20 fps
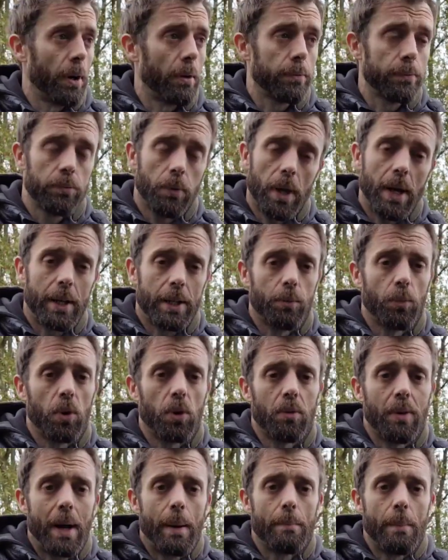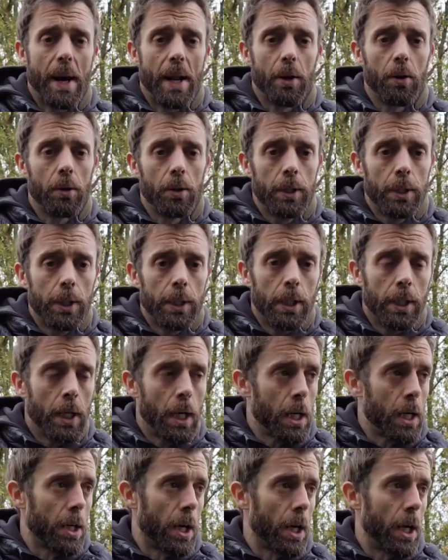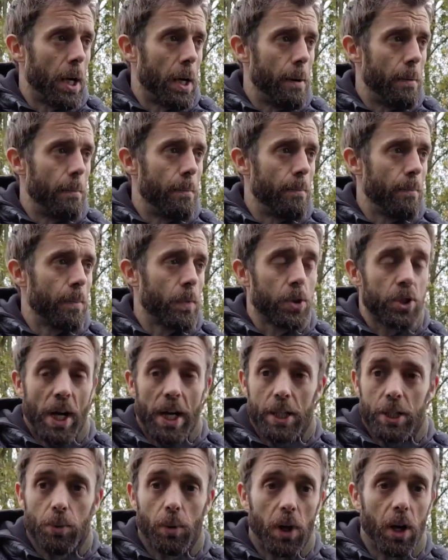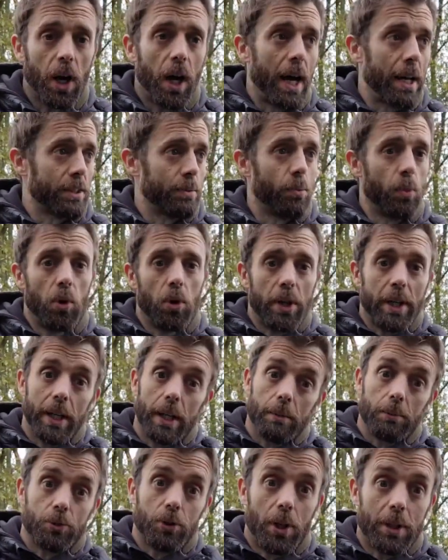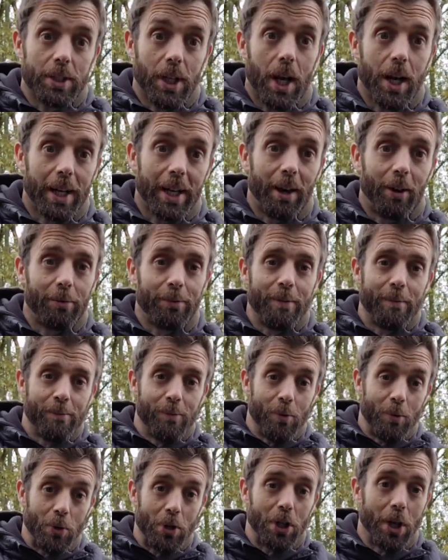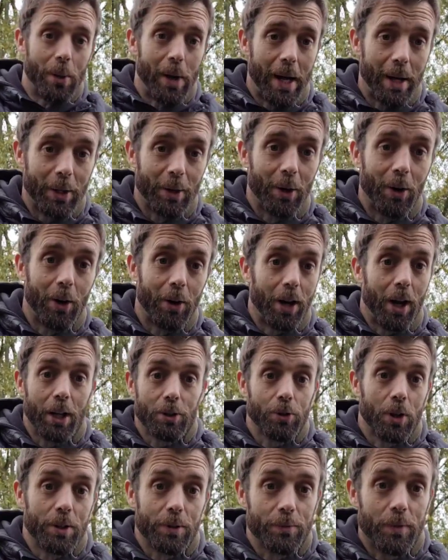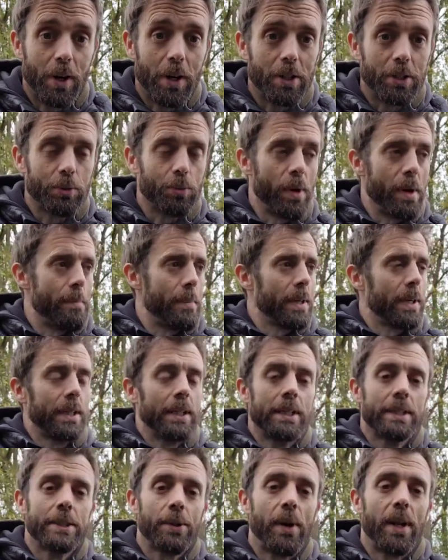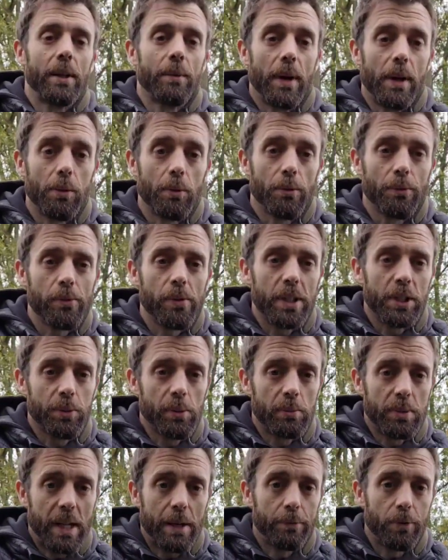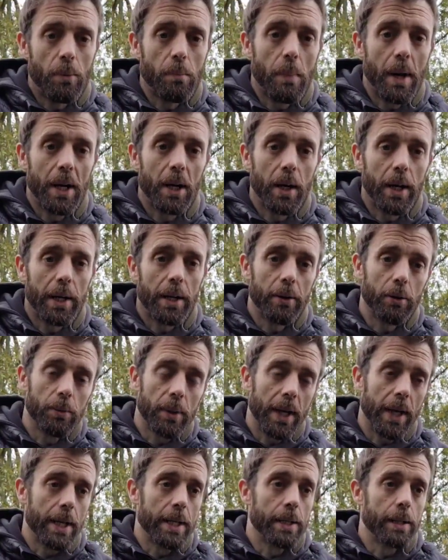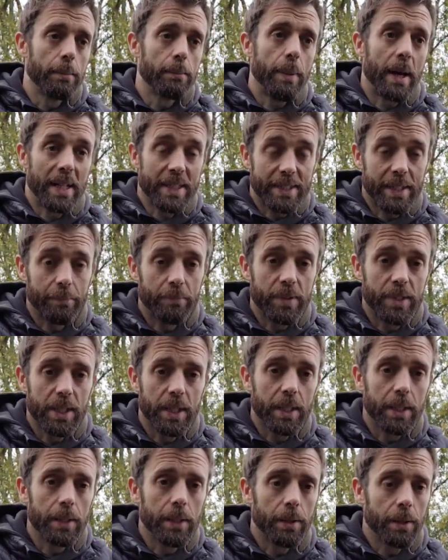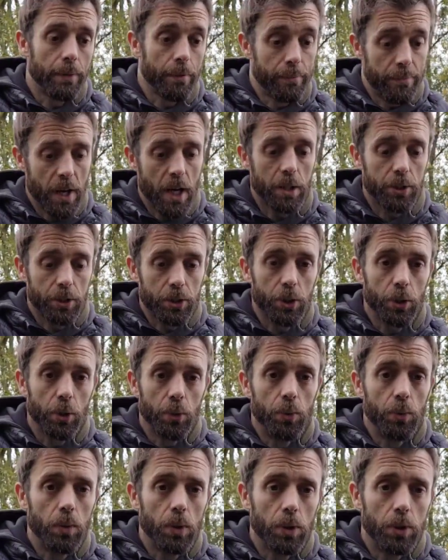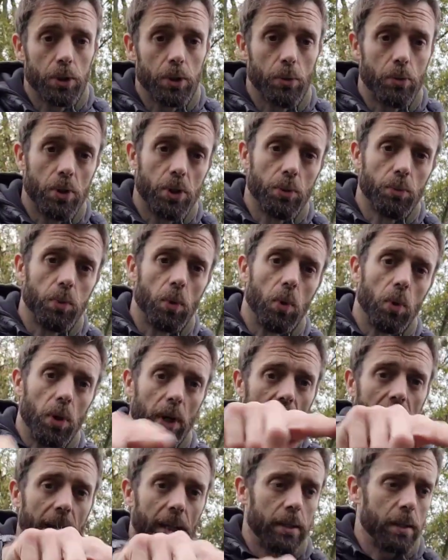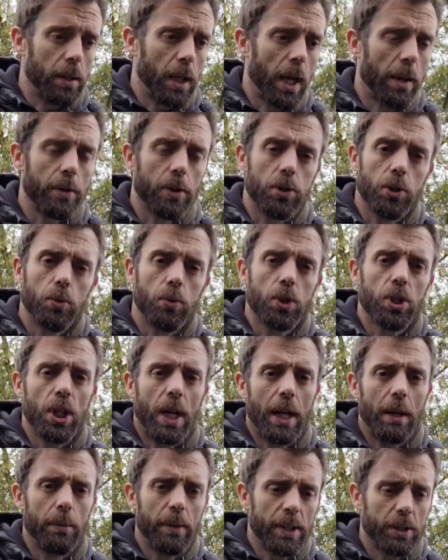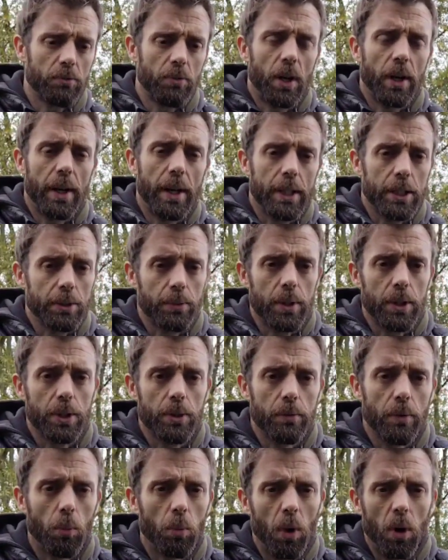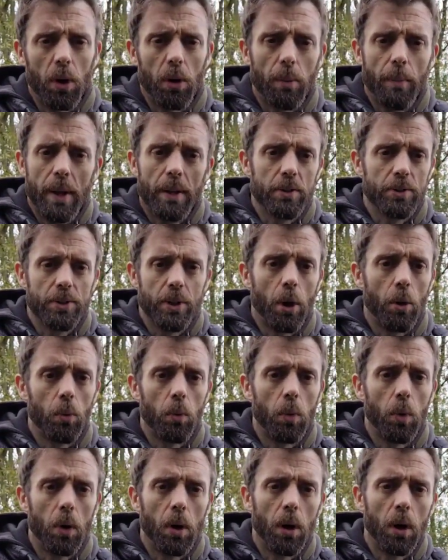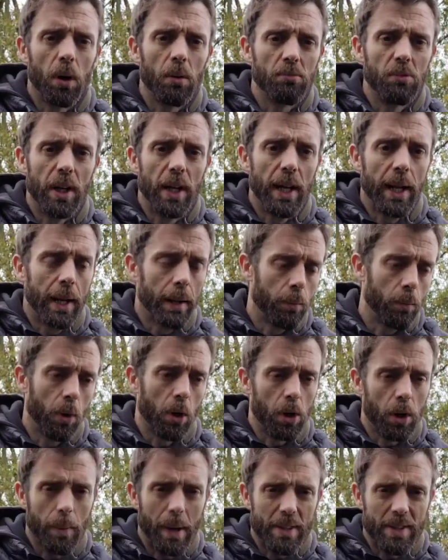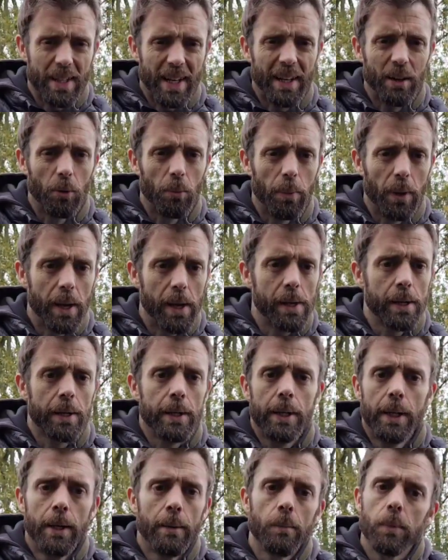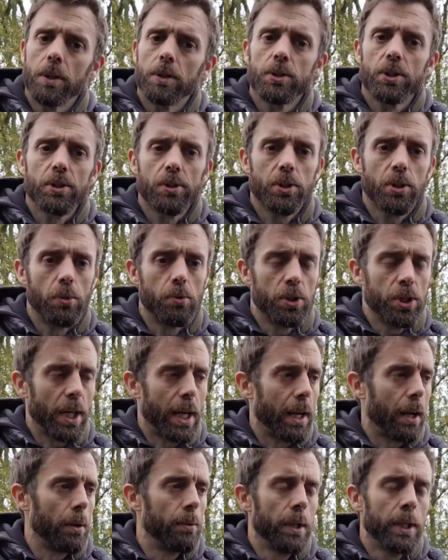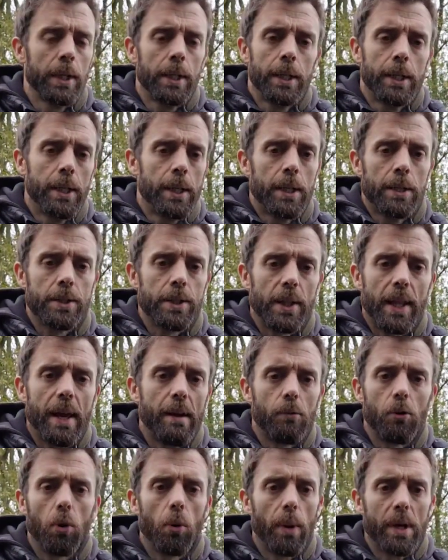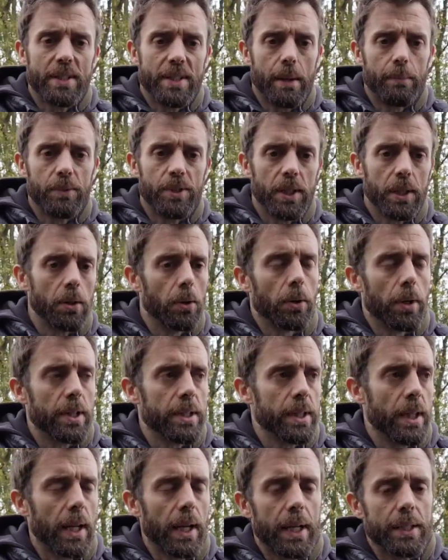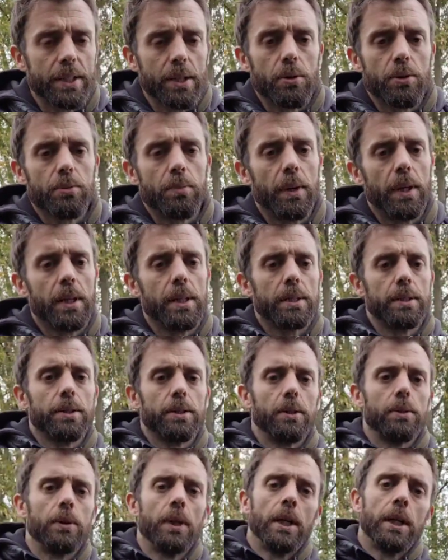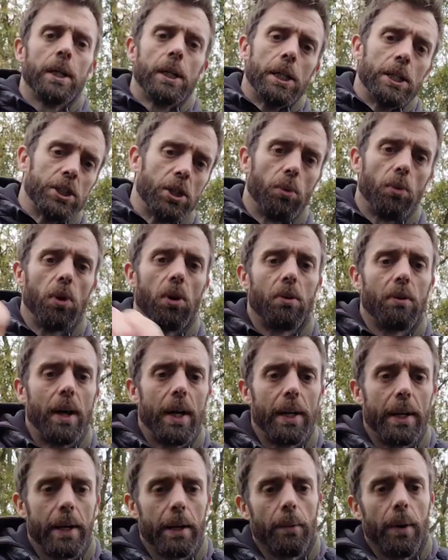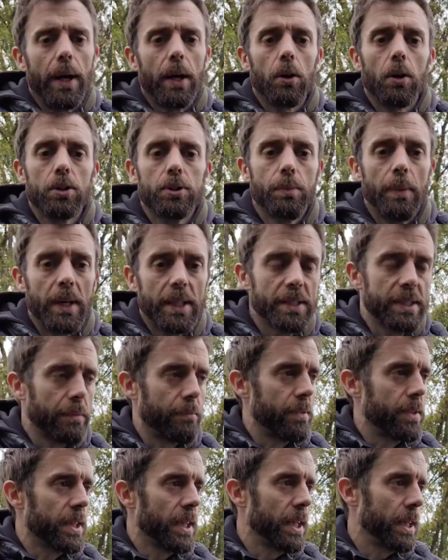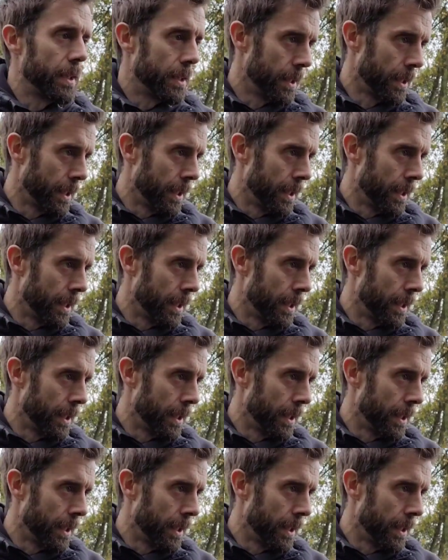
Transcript: off, I had to walk around Manor, chatting to a guy as I'm walking, and I'm trying to like get off in front, you know how you are, like trying to find a swim. So anyway, there were 3 swims left on Manor. I ended up getting peg 17. The first 2, as soon as you walk in, like the 2 shallowest right next to each other. One commands no water really, one commands a little bit, but it's too shallow. So they're always empty according to the lads I was speaking to. So I walked around anyway and got to peg 17.